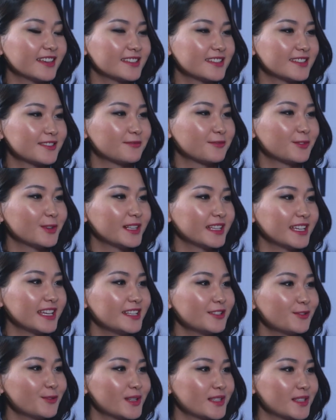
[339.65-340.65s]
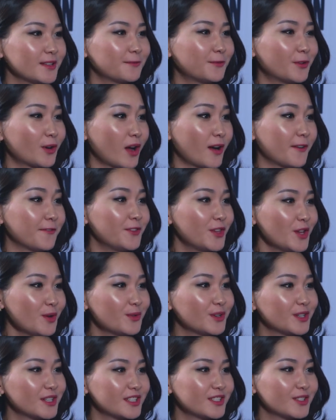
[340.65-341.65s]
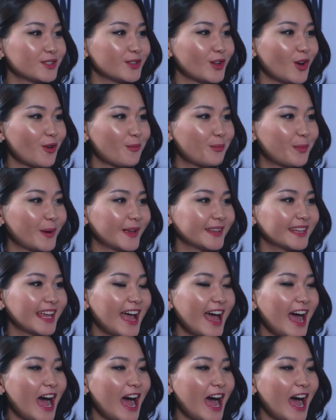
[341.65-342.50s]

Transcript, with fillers: it's really interesting for our viewers to know about